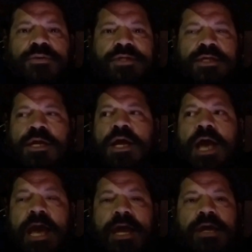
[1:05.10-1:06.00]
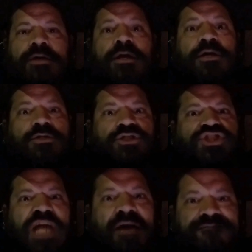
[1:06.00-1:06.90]
it. And
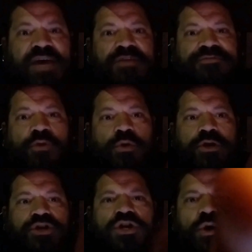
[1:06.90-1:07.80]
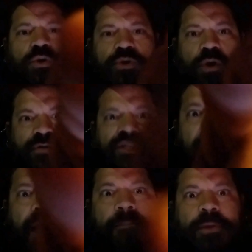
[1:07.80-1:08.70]
stop fast forwarding. You know who you are. Stop.